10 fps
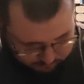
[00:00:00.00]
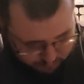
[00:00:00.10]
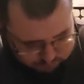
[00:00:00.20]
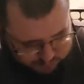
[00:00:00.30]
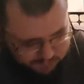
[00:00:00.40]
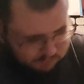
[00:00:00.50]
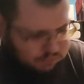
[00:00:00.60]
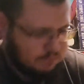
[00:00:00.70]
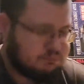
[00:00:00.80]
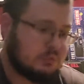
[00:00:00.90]
Boom, boom, boom,
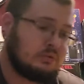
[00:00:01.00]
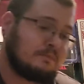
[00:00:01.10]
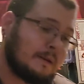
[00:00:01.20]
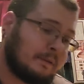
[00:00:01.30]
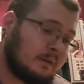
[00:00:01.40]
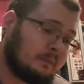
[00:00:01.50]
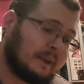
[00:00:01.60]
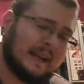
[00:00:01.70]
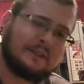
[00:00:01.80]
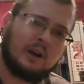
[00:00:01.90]
boom, boom, boom, boom.
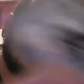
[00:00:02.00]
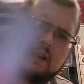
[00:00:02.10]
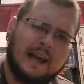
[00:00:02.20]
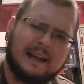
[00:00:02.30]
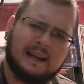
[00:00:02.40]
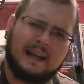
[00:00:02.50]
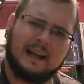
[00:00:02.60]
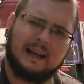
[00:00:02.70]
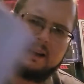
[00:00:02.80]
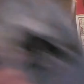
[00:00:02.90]
NASCAR
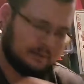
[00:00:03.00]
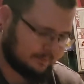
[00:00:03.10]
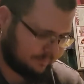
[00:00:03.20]
99.